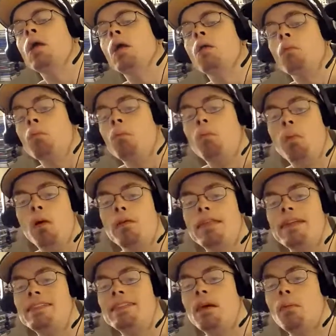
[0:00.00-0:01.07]
both the
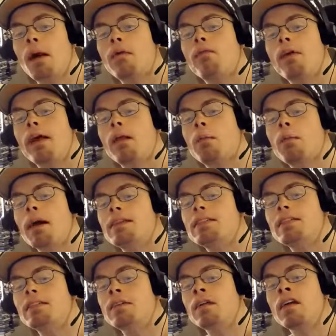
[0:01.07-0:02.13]
semifinal matches
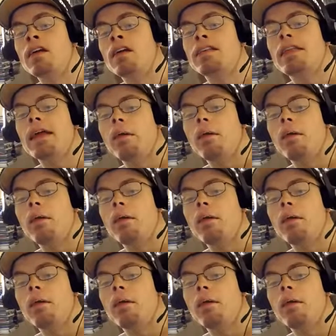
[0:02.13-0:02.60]
that we